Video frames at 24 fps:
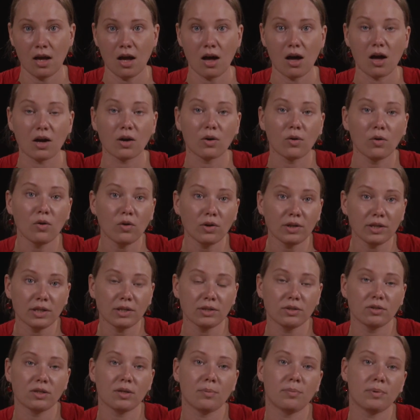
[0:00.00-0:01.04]

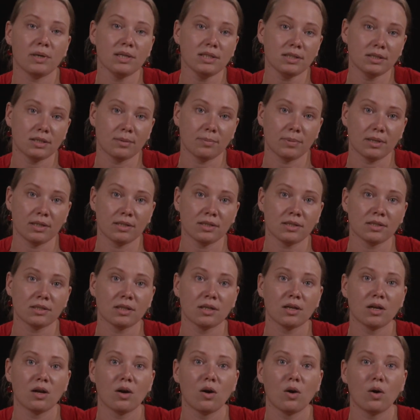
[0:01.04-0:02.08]
According to the principles,
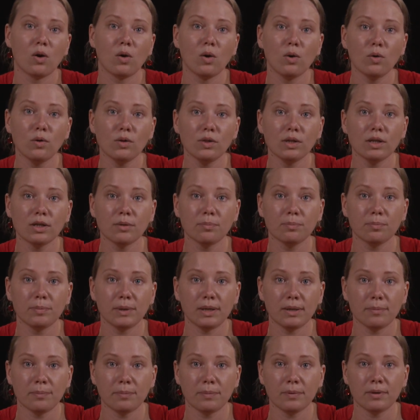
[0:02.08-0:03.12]
older
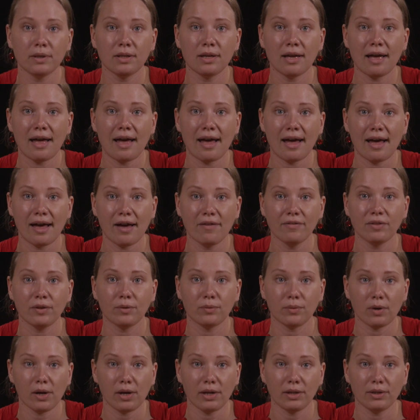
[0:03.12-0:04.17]
people have the
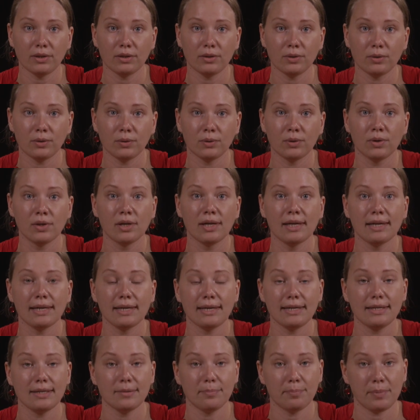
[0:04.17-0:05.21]
right to
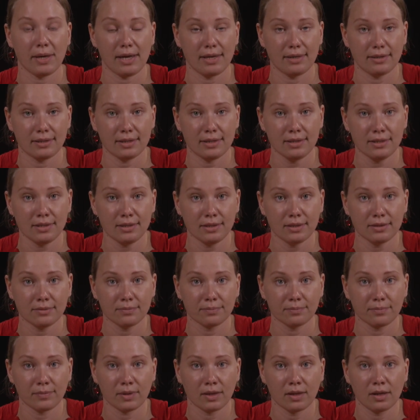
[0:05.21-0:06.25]
independence,
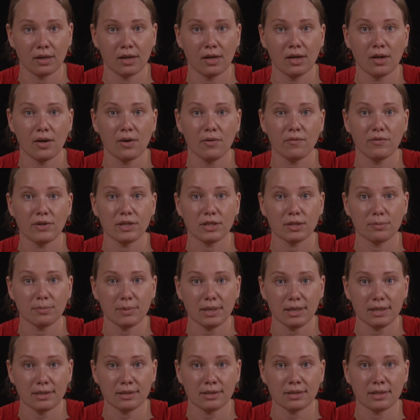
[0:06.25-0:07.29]
which
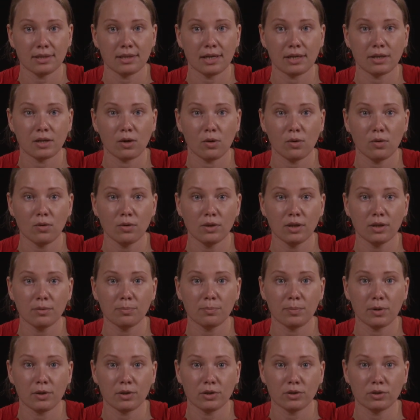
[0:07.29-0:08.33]
means that older
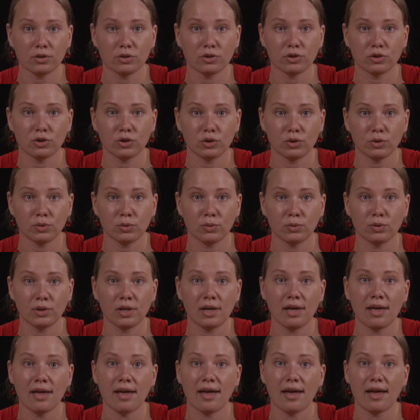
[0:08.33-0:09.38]
persons should
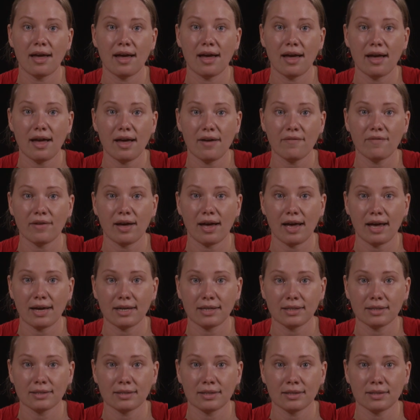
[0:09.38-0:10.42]
have
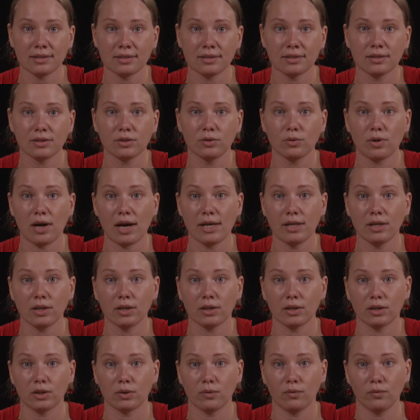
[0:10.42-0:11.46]
access to
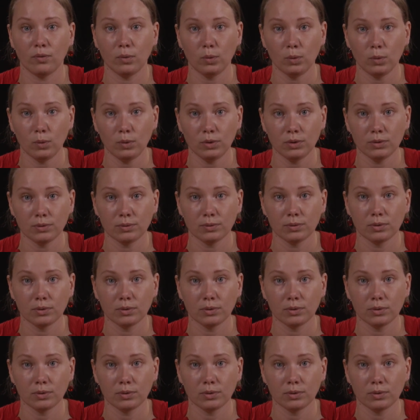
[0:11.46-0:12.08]
adequate food,